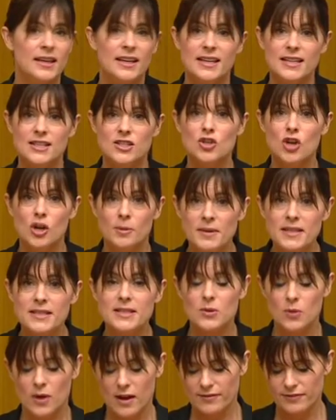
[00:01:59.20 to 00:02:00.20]
his job
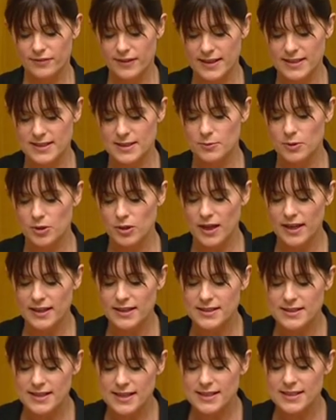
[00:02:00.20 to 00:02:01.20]
is quite flexible and
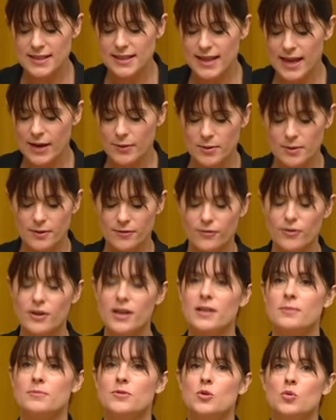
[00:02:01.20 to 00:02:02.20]
it does allow him the
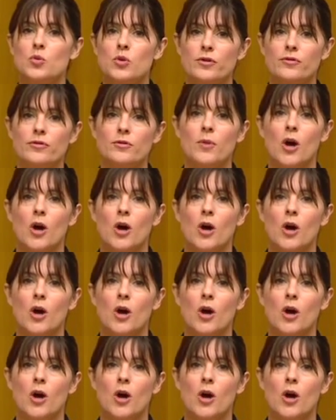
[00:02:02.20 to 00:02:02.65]
freedom to work from